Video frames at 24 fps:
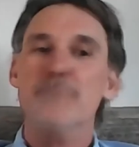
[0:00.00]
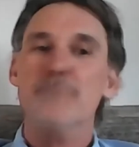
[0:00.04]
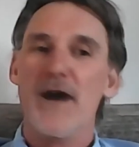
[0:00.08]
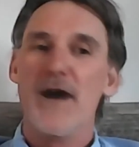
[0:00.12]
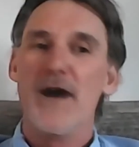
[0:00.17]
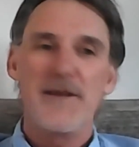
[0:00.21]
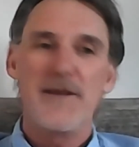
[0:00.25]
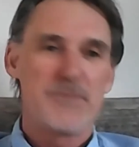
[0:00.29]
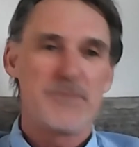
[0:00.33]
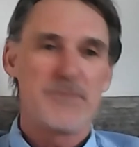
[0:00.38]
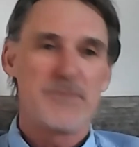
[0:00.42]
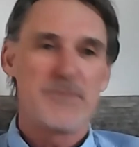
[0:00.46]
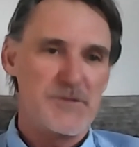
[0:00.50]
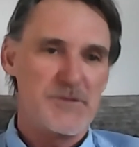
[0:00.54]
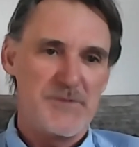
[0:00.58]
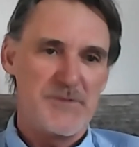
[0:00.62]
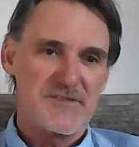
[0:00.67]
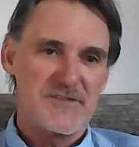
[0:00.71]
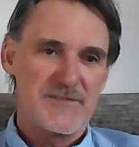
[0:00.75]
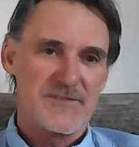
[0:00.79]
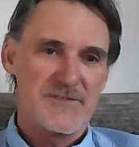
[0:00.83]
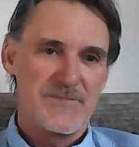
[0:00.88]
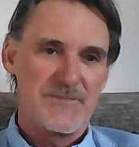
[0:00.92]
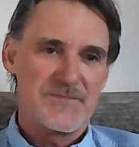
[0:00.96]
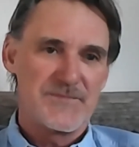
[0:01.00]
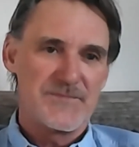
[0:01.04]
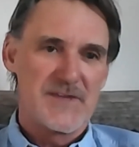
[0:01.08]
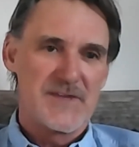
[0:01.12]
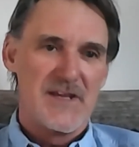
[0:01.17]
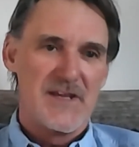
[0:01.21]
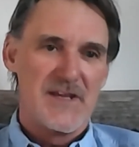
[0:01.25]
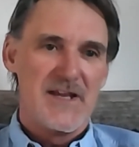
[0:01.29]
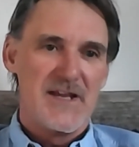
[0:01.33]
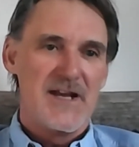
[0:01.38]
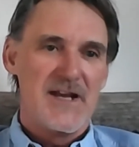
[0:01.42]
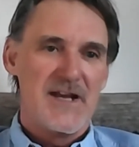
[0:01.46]
my purpose.
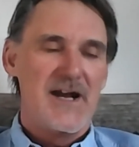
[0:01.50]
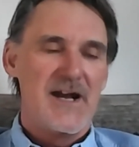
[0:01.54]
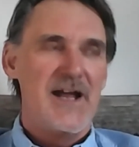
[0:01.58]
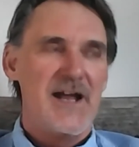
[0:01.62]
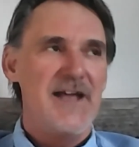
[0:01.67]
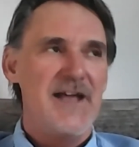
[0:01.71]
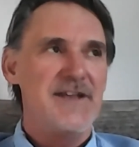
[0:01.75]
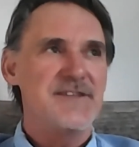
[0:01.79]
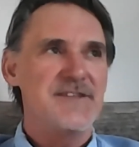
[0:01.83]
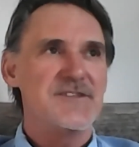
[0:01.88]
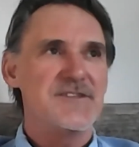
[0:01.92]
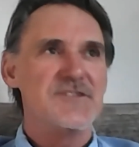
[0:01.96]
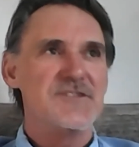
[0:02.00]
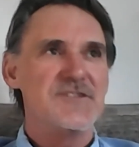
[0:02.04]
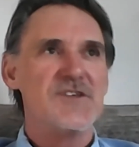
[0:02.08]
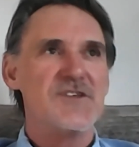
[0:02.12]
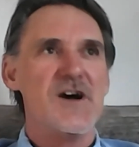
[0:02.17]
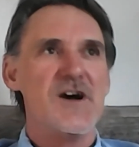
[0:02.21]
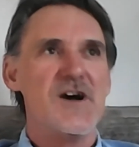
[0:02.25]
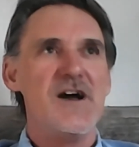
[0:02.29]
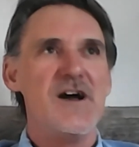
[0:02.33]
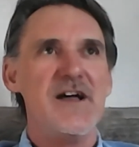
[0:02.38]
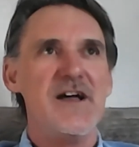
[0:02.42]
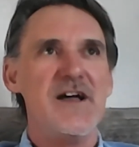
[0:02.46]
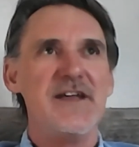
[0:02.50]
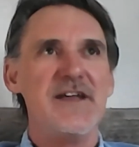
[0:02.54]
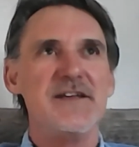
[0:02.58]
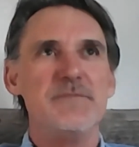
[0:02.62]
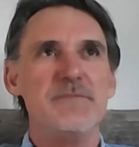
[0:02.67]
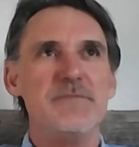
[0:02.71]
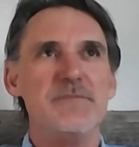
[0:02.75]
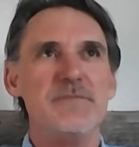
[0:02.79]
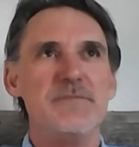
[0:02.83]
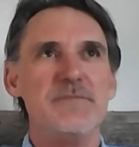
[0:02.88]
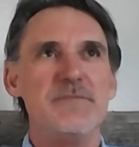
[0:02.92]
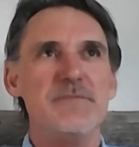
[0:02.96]
And at the
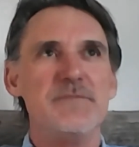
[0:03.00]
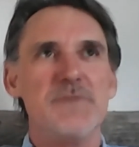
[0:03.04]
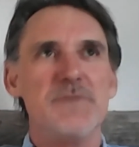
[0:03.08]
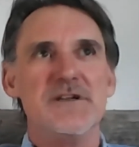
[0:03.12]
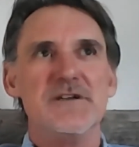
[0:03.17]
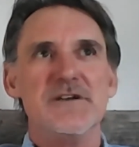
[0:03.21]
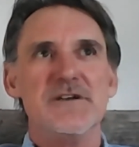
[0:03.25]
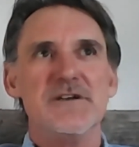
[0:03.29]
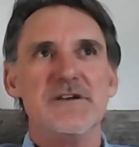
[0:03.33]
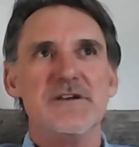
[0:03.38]
time,